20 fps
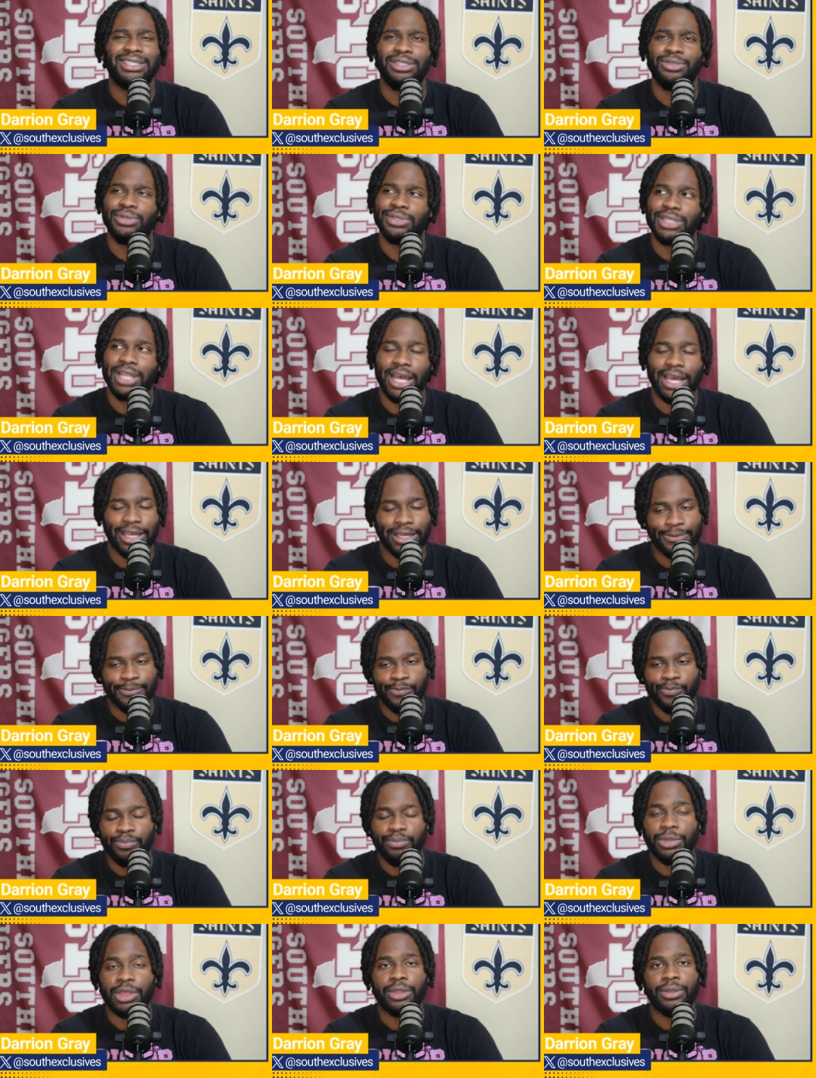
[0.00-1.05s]
was like,
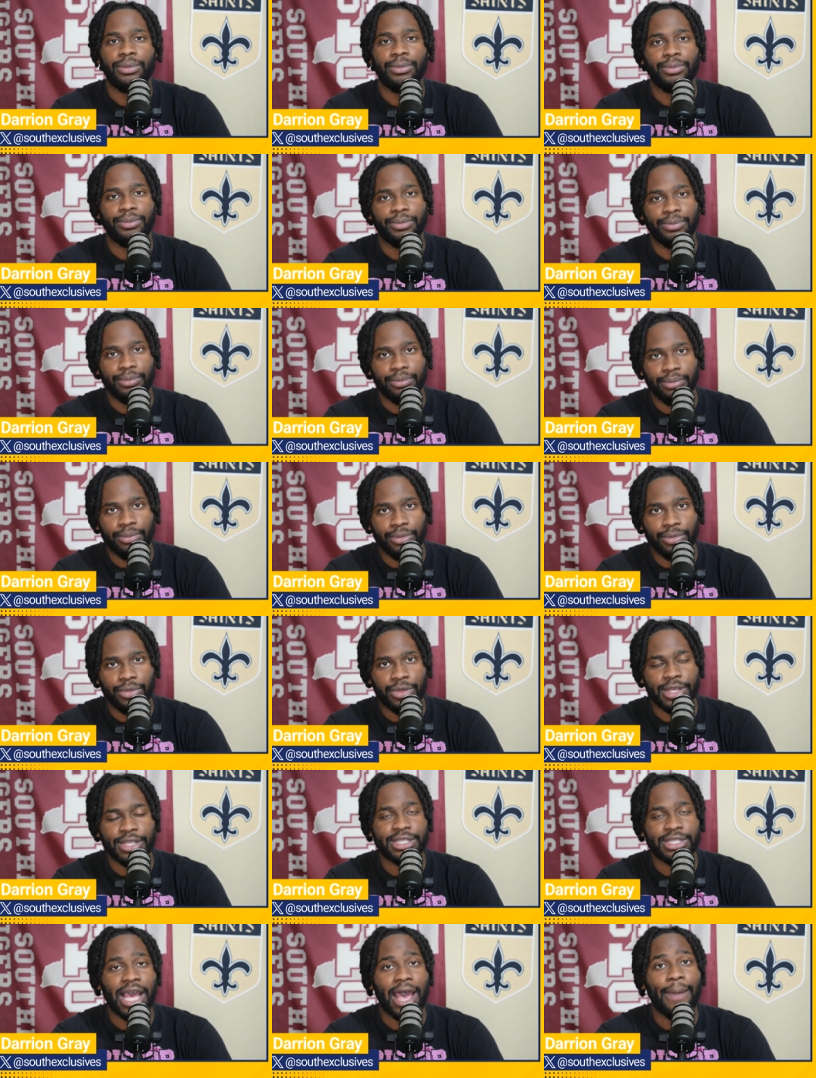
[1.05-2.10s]

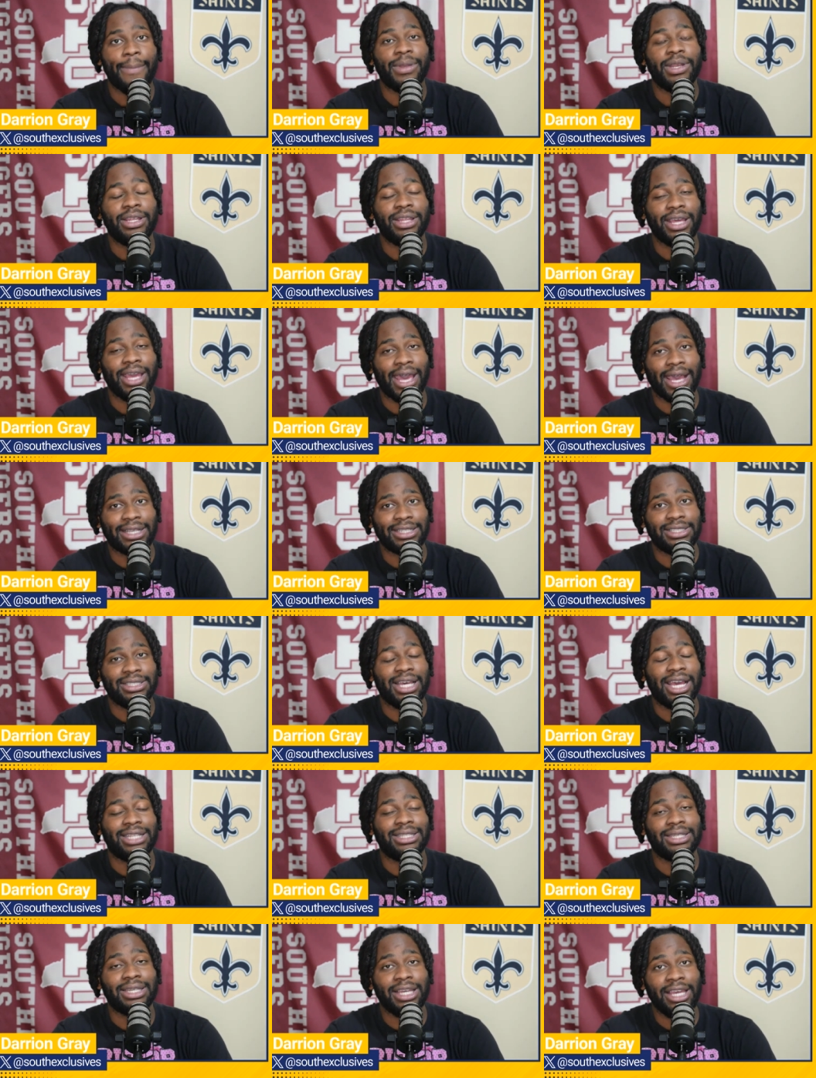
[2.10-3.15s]
this happened, and they actually
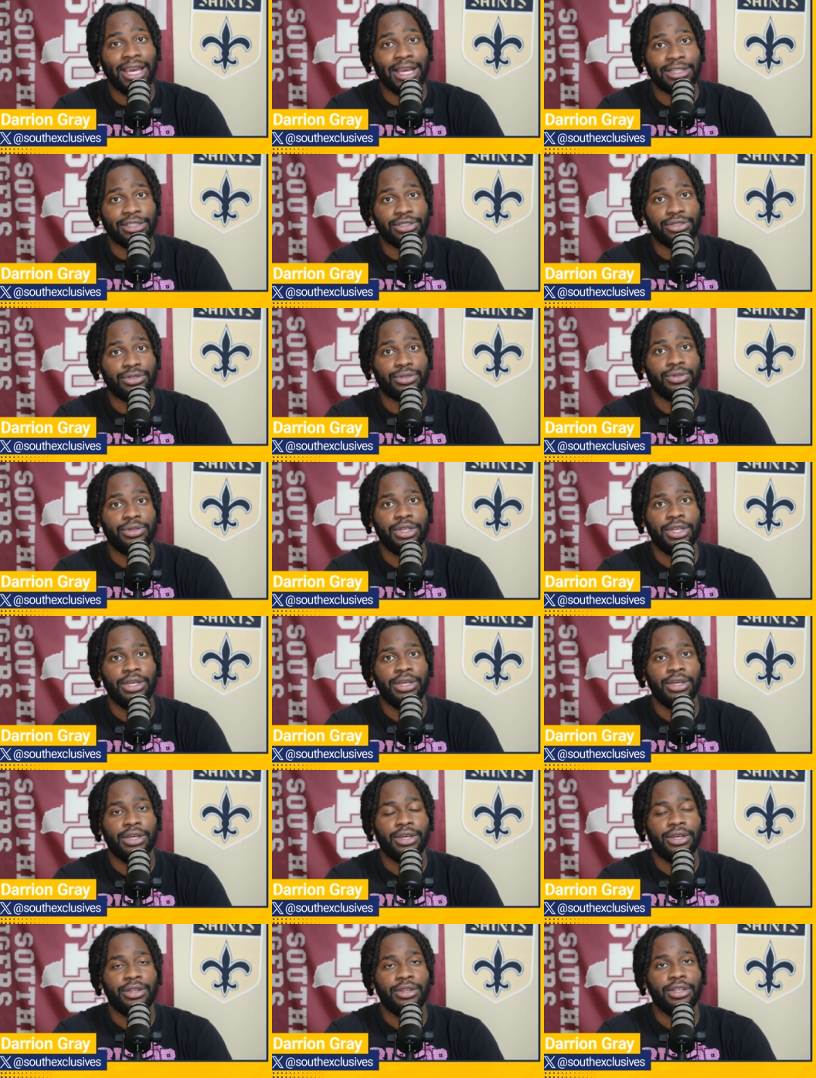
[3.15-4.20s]
had to cancel
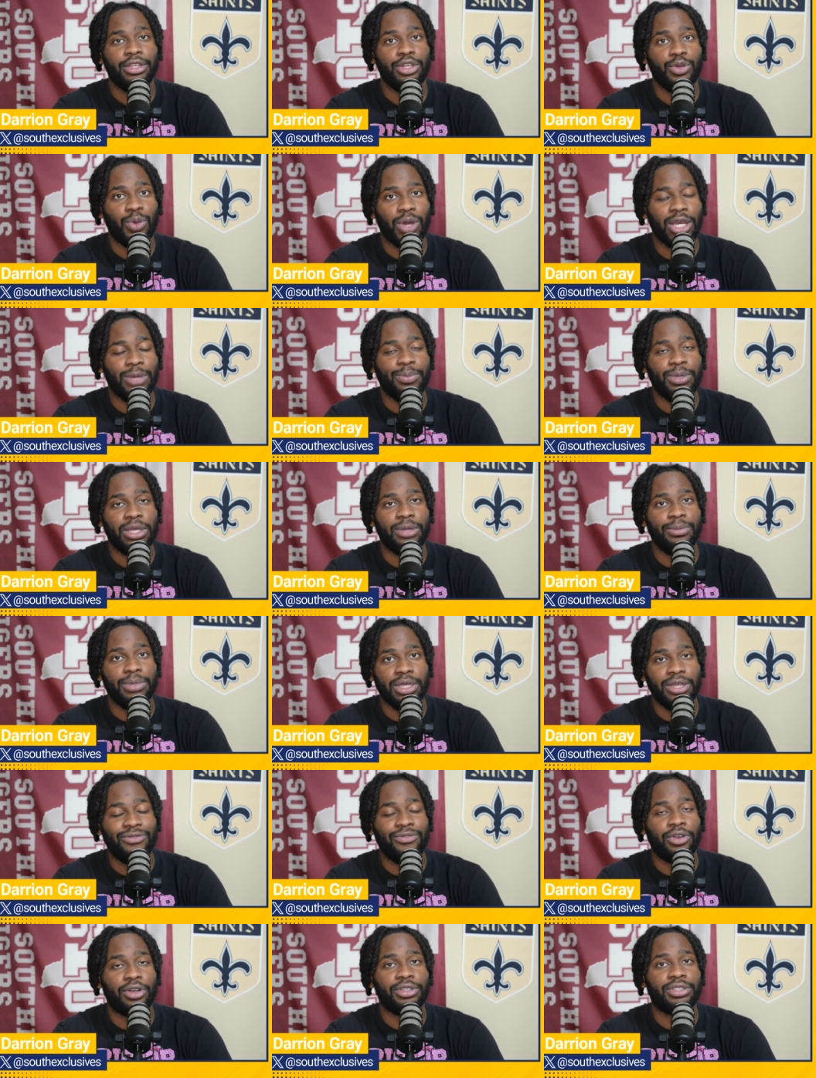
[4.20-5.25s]
the
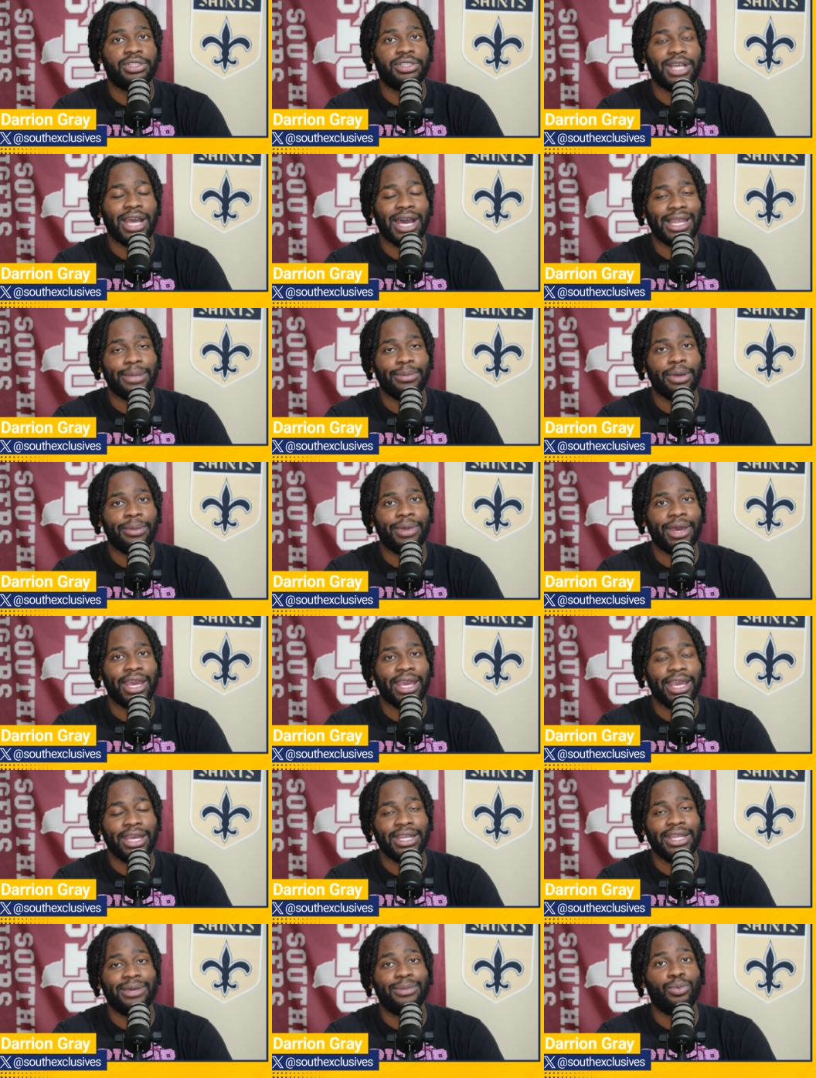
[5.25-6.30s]
UAPB versus Alabama
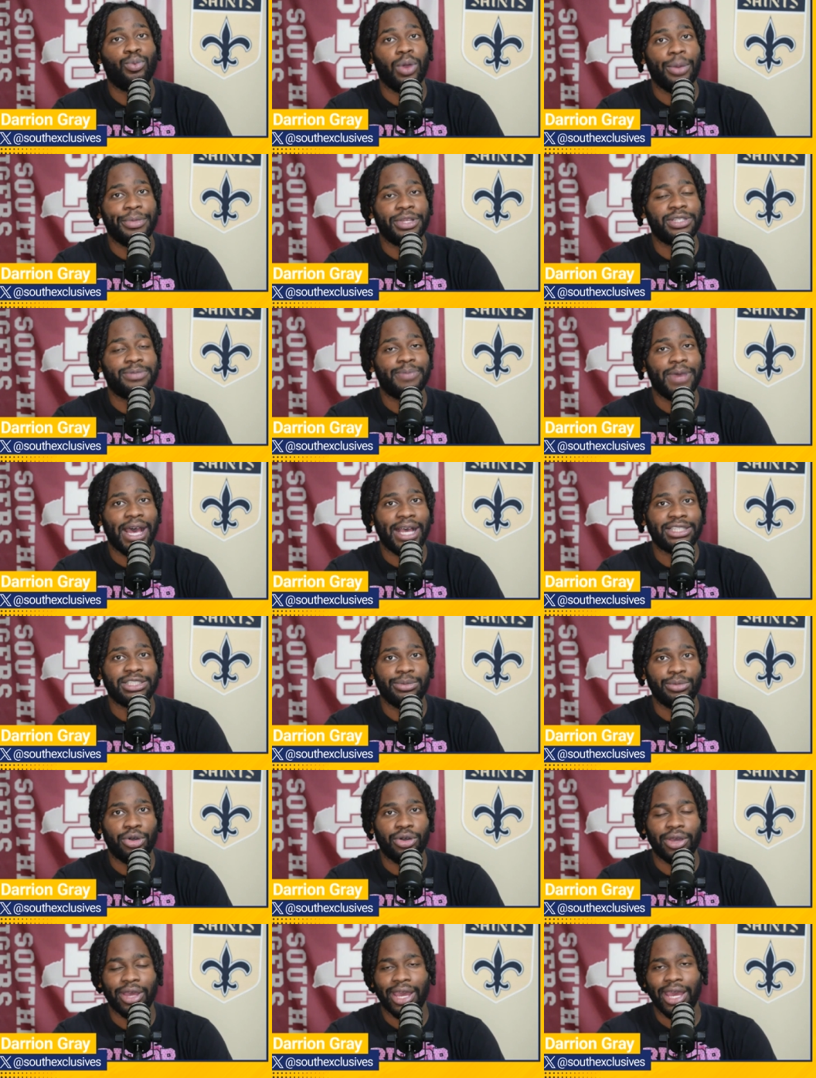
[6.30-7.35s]
A&M women's
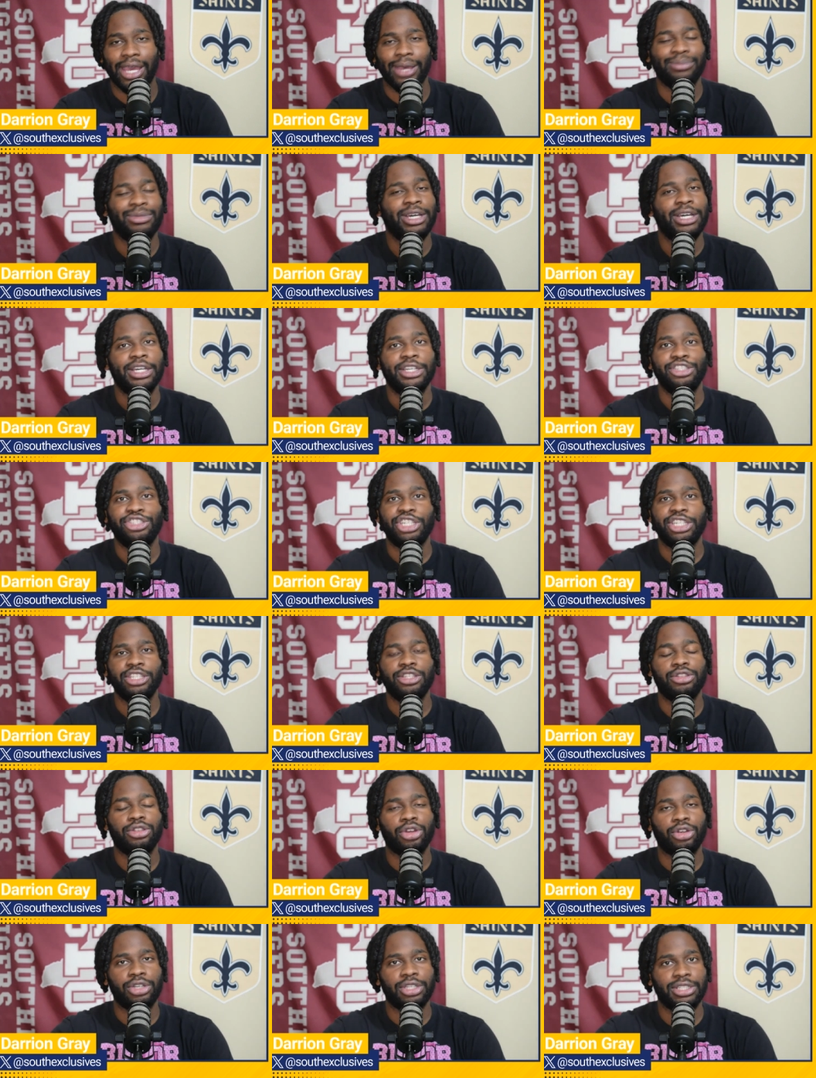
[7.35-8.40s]
basketball game just
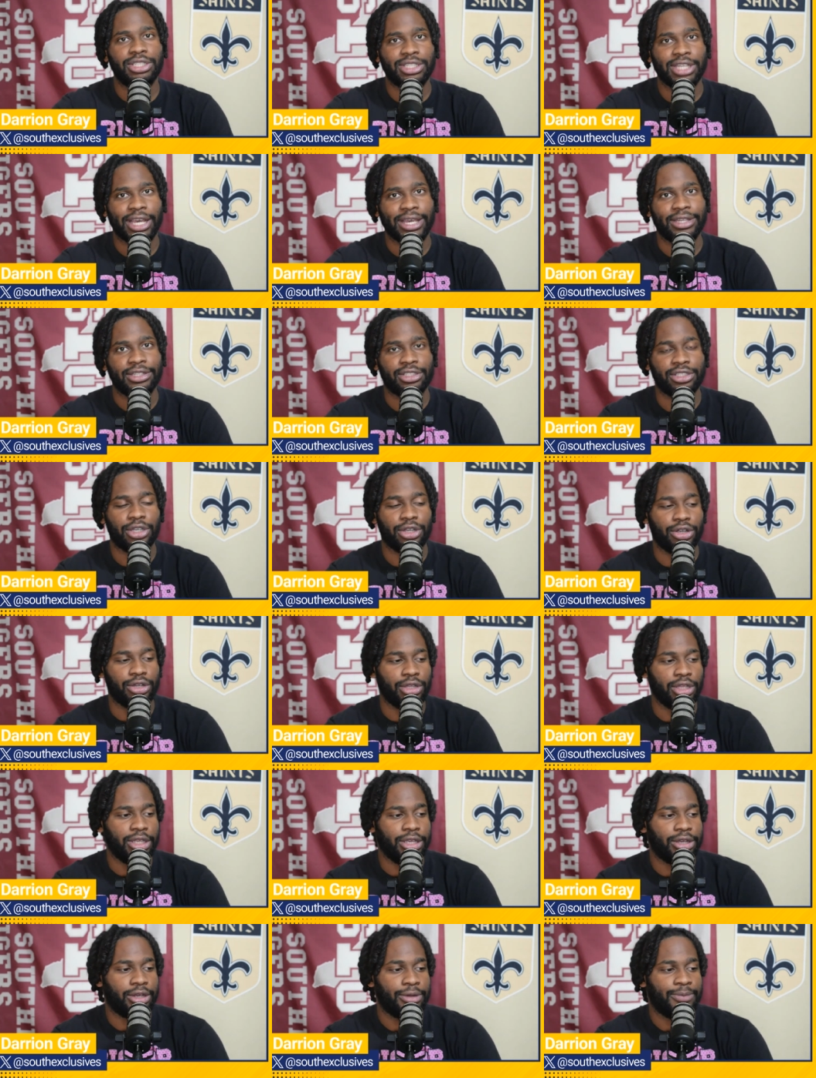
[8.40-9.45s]
30 seconds
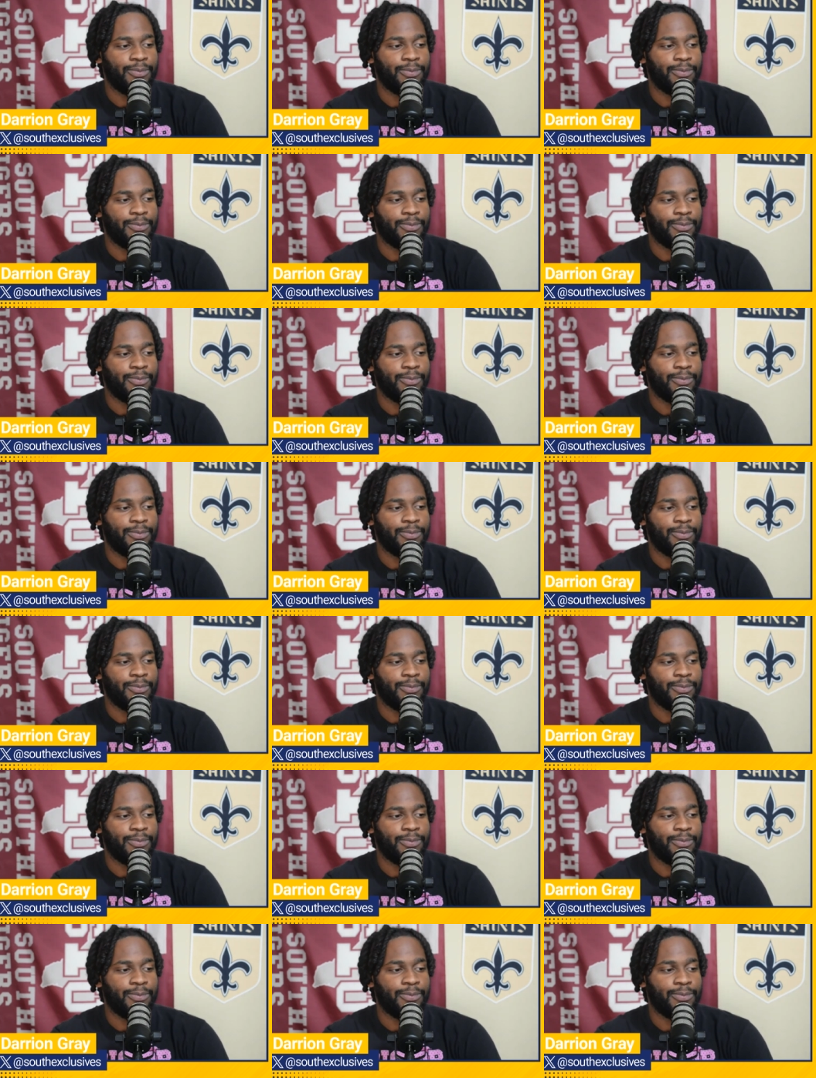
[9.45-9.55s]
earlier